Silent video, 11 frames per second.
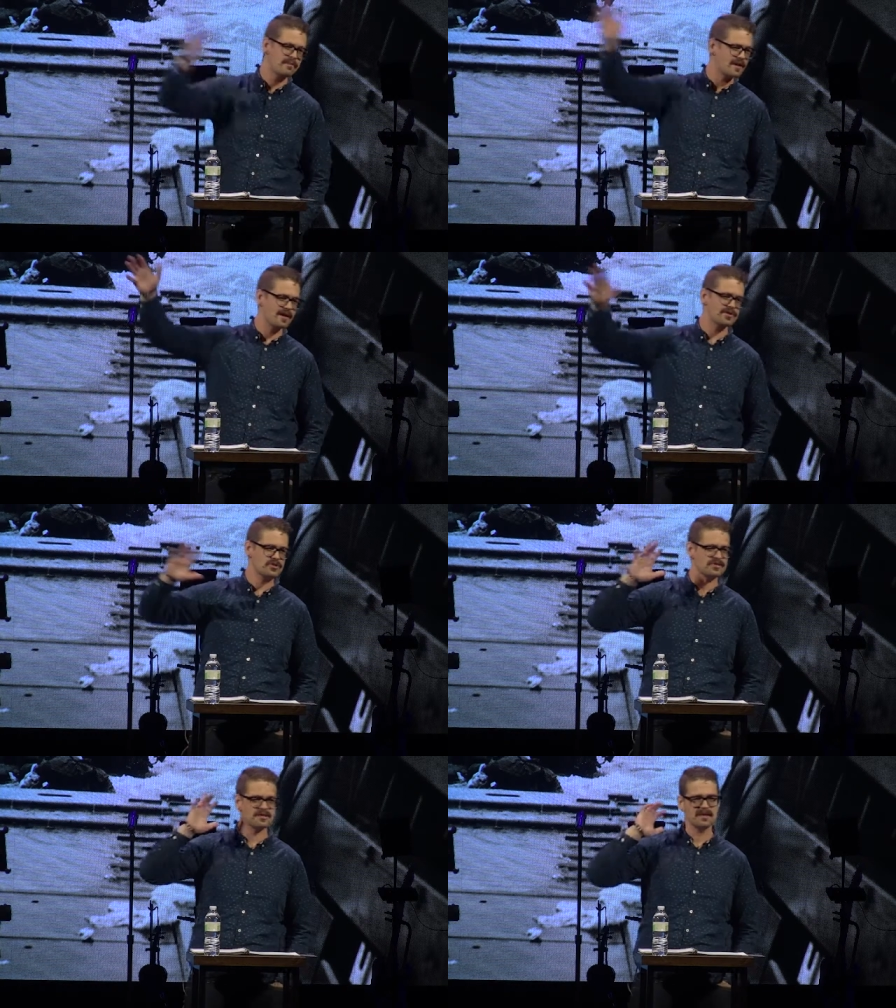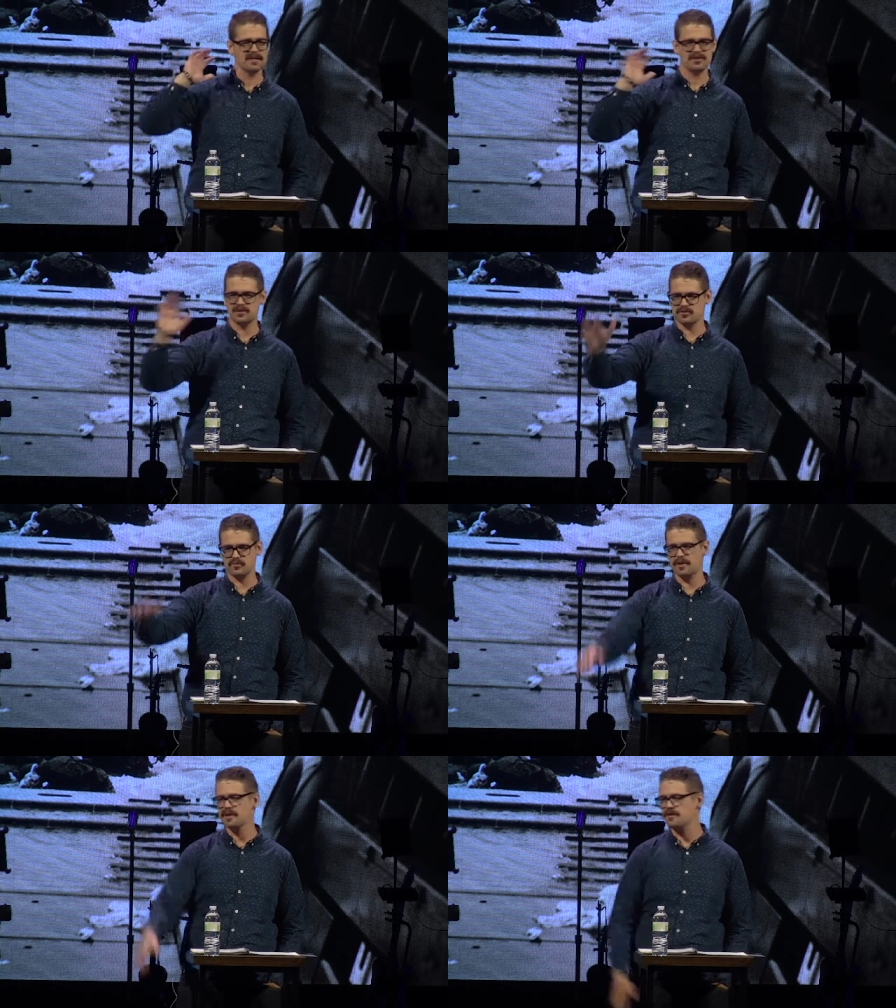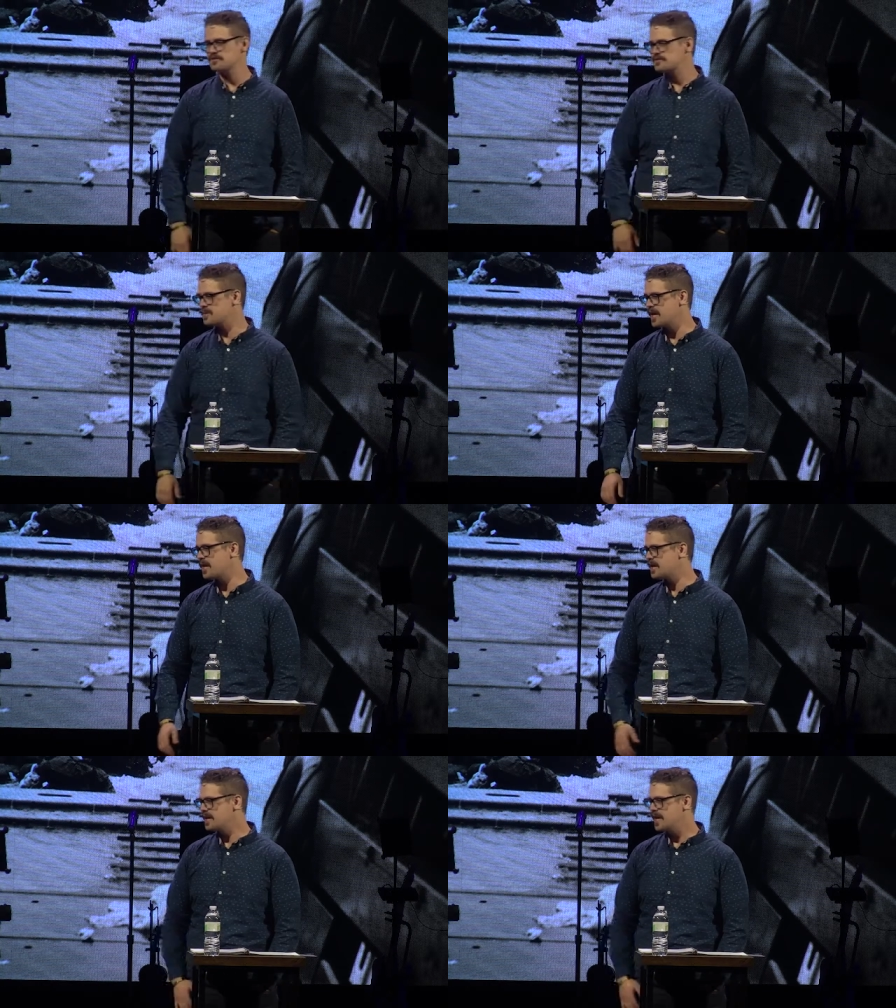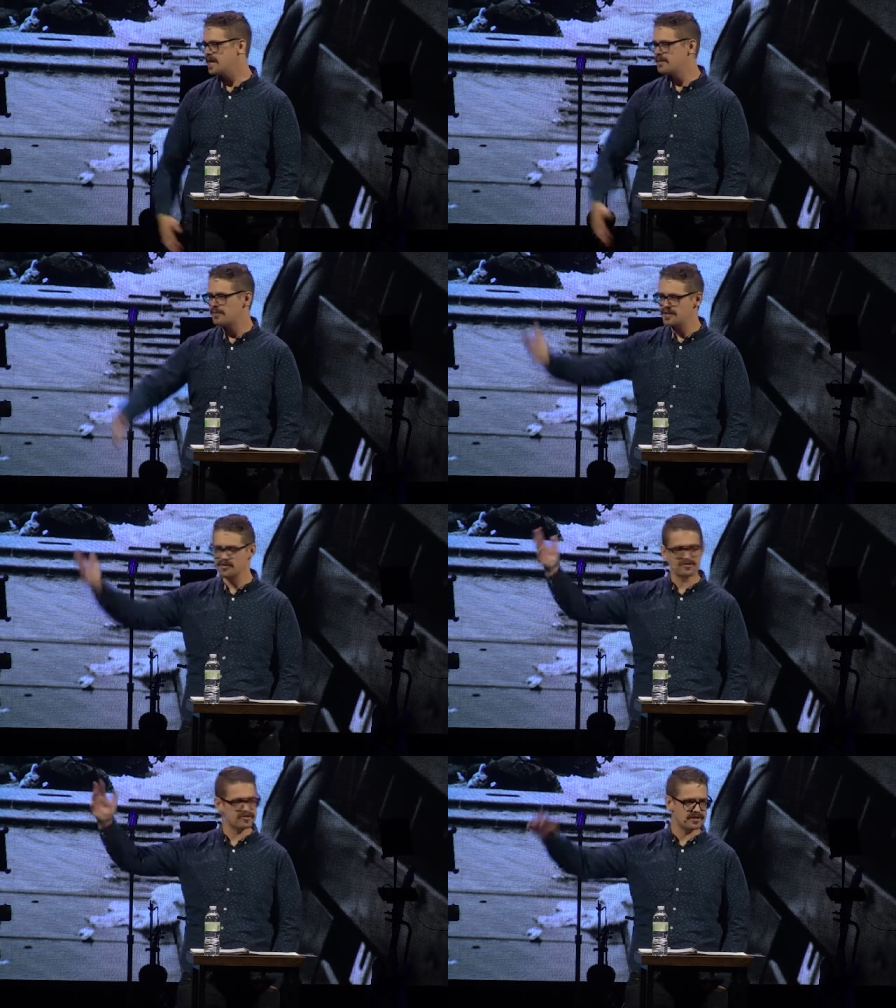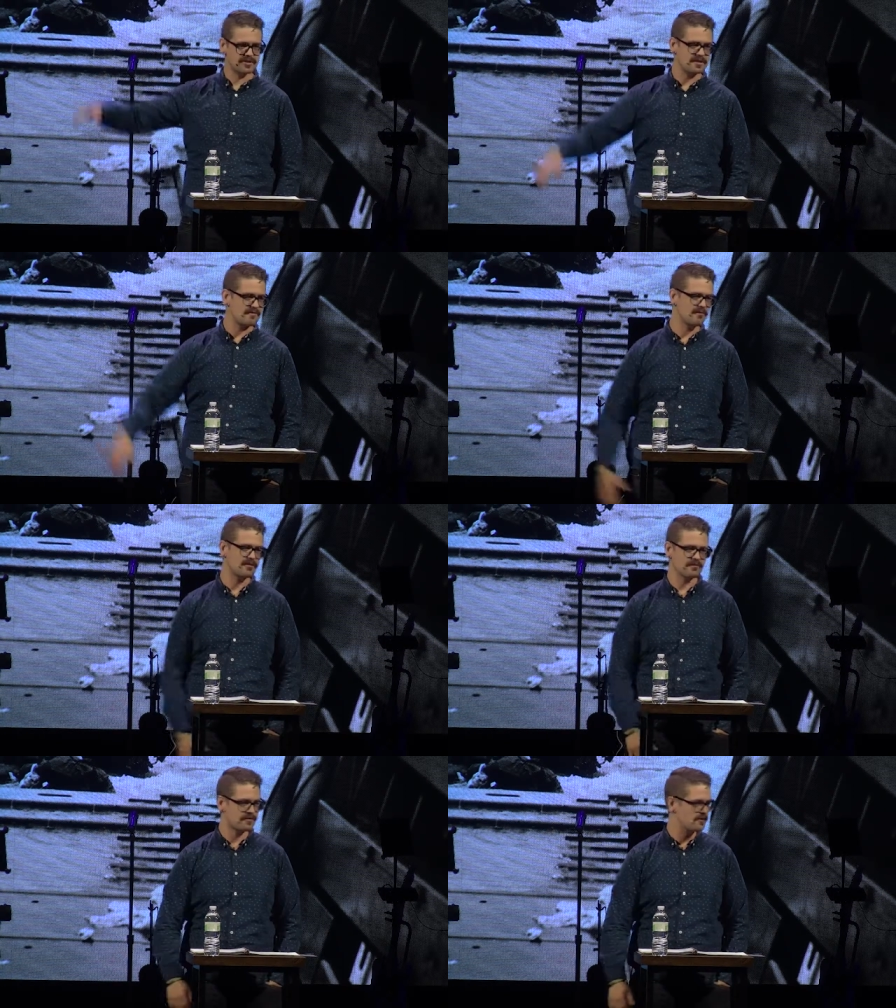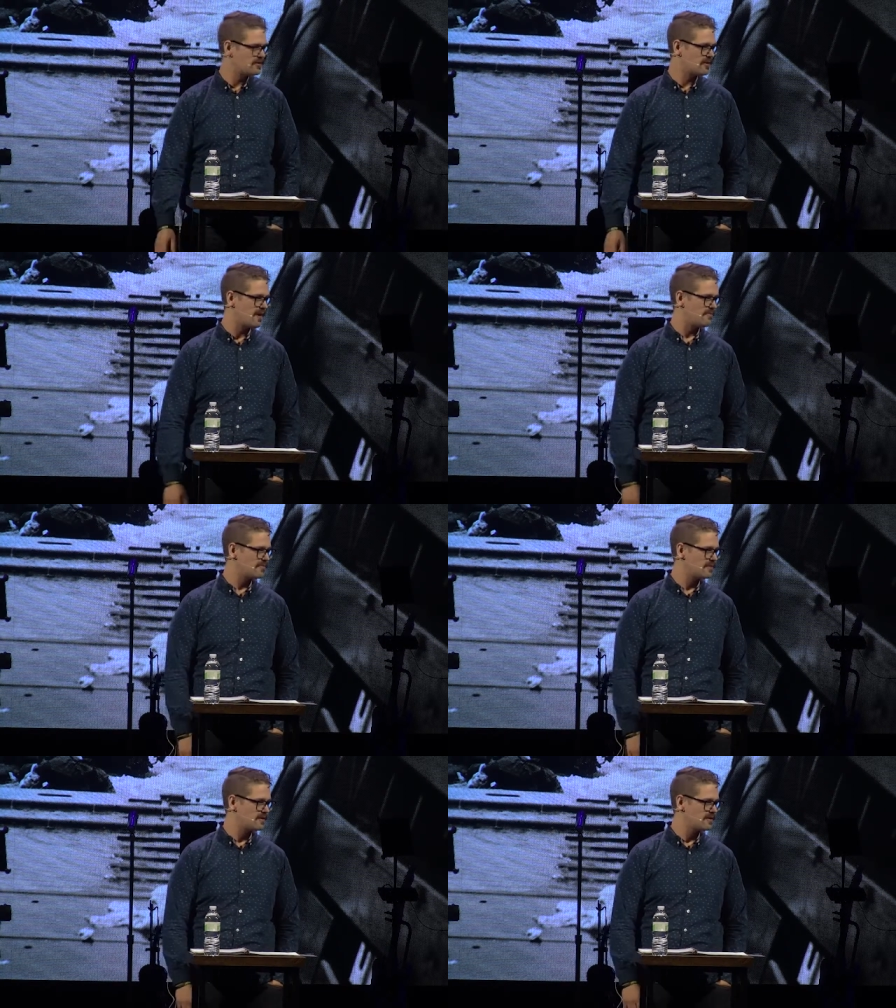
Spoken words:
beyond just widows, but anybody who's just difficult for you to love.